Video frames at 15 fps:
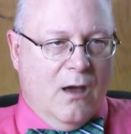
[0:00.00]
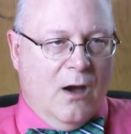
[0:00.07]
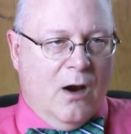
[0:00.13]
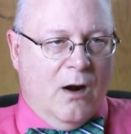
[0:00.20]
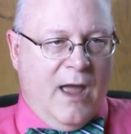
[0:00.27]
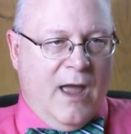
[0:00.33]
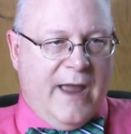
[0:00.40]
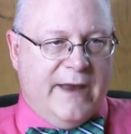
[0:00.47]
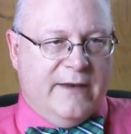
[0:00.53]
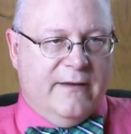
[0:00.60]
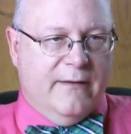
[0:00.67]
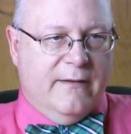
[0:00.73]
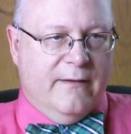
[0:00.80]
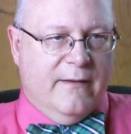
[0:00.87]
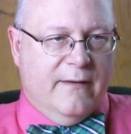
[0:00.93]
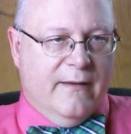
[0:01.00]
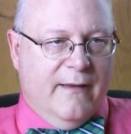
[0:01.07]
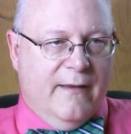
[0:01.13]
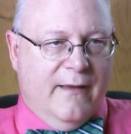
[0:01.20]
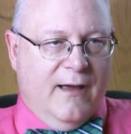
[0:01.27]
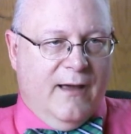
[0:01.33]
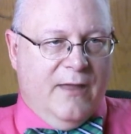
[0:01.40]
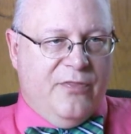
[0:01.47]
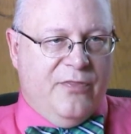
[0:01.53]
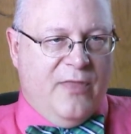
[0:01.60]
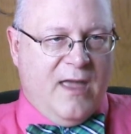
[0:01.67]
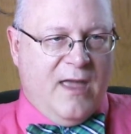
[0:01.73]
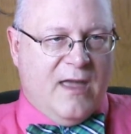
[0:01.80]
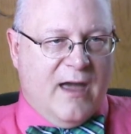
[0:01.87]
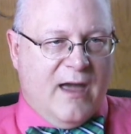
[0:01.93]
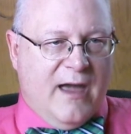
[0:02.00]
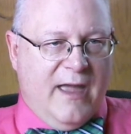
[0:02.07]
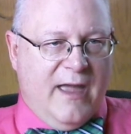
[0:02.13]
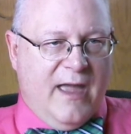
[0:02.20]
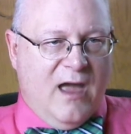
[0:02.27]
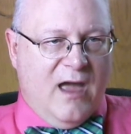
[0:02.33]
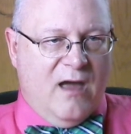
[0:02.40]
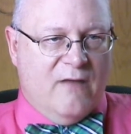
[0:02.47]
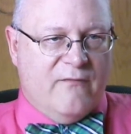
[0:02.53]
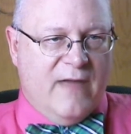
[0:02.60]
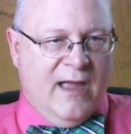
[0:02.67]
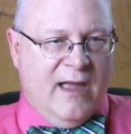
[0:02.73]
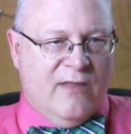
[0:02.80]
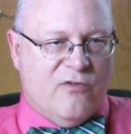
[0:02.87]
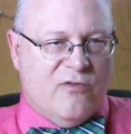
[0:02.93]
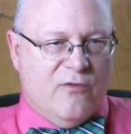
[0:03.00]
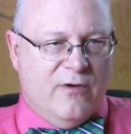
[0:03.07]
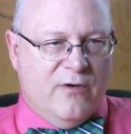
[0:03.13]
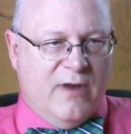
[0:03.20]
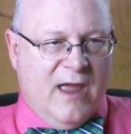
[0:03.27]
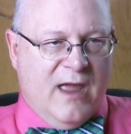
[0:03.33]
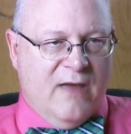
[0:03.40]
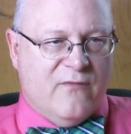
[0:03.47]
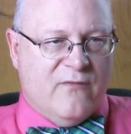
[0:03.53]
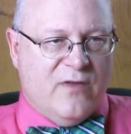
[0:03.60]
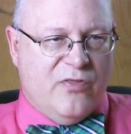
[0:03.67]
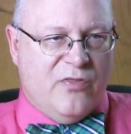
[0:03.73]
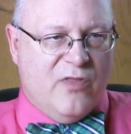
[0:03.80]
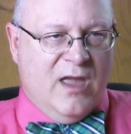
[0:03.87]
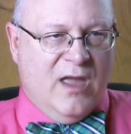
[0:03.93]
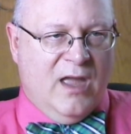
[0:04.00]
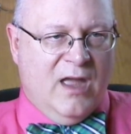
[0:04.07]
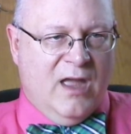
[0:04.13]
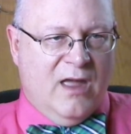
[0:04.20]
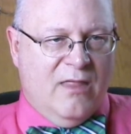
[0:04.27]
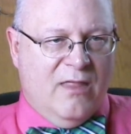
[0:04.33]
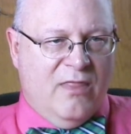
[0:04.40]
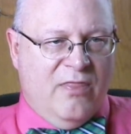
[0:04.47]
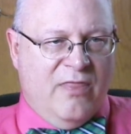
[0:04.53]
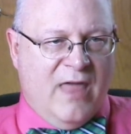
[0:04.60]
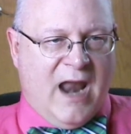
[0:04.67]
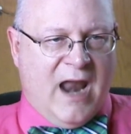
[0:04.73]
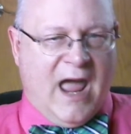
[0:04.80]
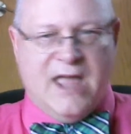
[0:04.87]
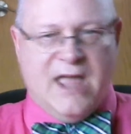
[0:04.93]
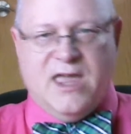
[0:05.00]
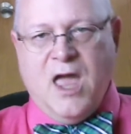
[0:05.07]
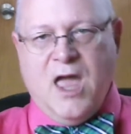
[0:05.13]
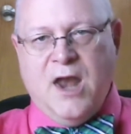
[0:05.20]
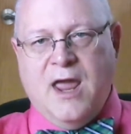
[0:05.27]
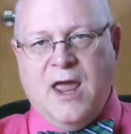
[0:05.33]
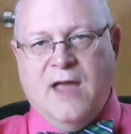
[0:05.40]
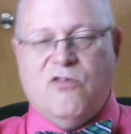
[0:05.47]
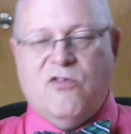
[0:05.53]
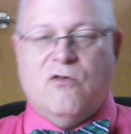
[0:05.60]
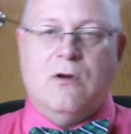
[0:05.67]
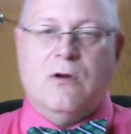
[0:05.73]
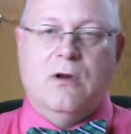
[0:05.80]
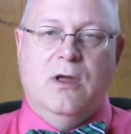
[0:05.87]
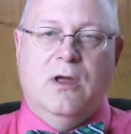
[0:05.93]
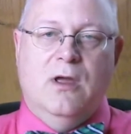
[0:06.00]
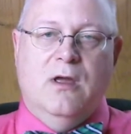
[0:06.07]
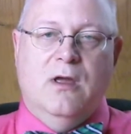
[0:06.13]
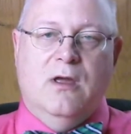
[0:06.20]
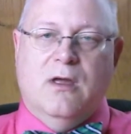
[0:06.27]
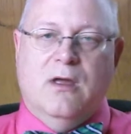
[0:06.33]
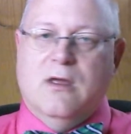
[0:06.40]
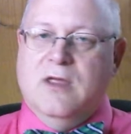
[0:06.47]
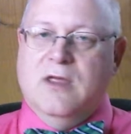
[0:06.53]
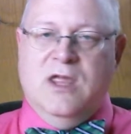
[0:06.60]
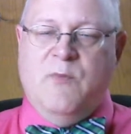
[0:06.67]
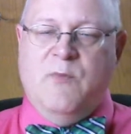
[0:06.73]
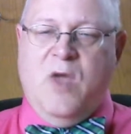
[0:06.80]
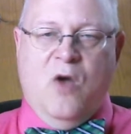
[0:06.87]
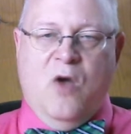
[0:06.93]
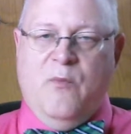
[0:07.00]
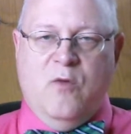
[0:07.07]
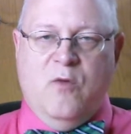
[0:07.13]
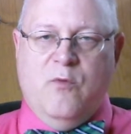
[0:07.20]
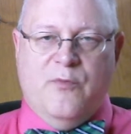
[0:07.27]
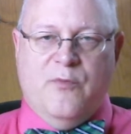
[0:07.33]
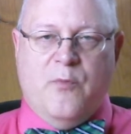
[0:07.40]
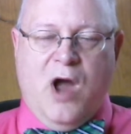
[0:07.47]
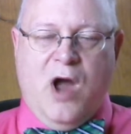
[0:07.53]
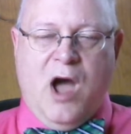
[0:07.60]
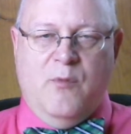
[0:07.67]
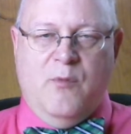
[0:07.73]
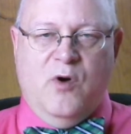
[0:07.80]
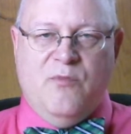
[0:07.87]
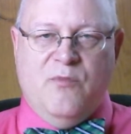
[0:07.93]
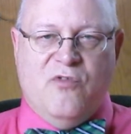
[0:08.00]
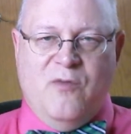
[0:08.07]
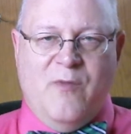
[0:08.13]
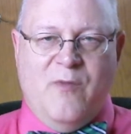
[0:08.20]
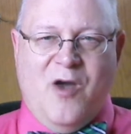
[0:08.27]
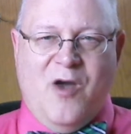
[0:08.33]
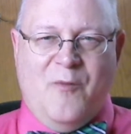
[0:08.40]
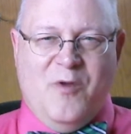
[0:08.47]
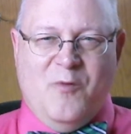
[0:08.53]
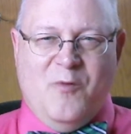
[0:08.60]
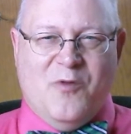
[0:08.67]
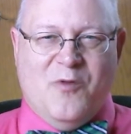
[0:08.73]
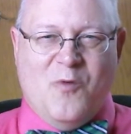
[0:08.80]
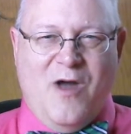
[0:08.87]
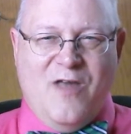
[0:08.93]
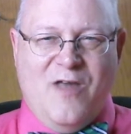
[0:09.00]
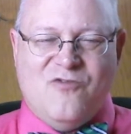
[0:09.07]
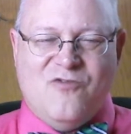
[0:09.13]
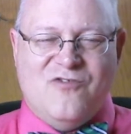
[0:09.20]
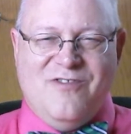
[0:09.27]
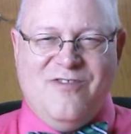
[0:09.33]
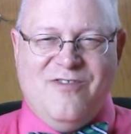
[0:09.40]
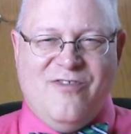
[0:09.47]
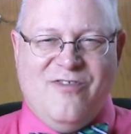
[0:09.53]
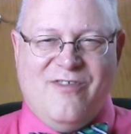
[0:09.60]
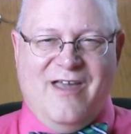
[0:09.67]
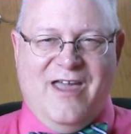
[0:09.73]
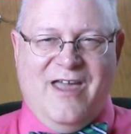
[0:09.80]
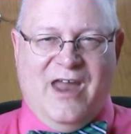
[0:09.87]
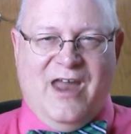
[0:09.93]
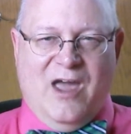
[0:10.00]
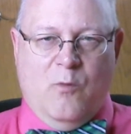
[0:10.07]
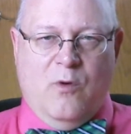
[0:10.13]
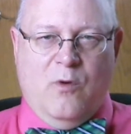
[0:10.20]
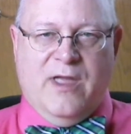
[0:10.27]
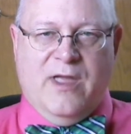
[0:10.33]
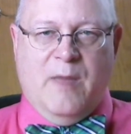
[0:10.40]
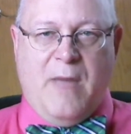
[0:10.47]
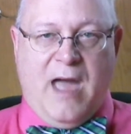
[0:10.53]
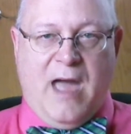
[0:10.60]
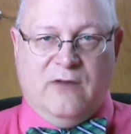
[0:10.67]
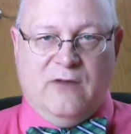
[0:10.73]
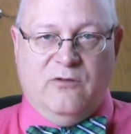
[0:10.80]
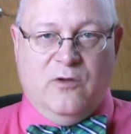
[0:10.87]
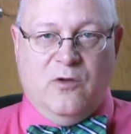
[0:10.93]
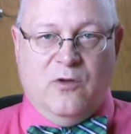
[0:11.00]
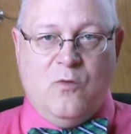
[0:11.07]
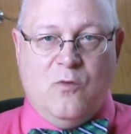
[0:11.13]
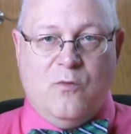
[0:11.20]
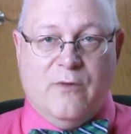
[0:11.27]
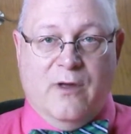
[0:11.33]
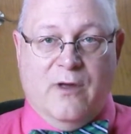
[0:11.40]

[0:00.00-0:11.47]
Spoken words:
All right. I think I have answered everything that I can answer. Email me with problems, email me with questions, and I will get back to you.